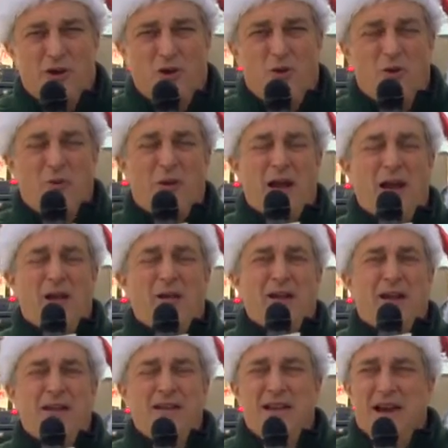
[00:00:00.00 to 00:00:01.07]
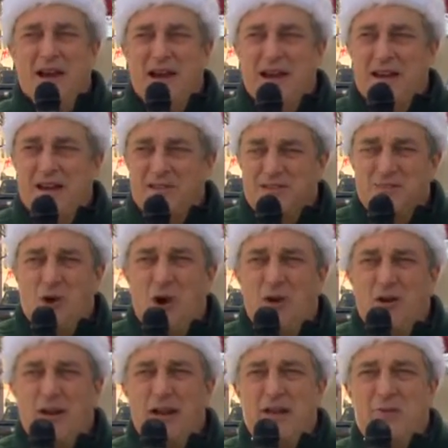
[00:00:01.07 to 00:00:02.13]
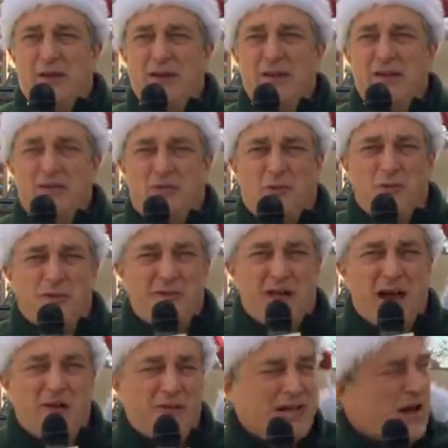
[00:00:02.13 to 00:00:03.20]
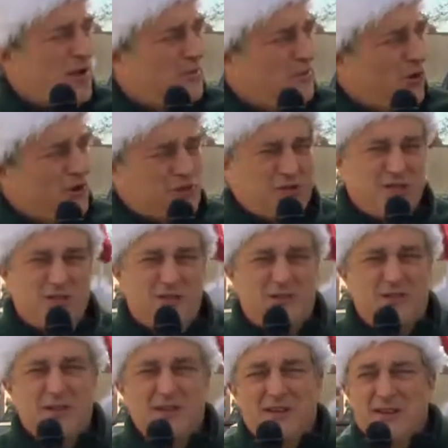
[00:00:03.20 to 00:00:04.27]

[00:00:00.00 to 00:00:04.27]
to go around and uh, get some holiday greetings from the downtown merchants.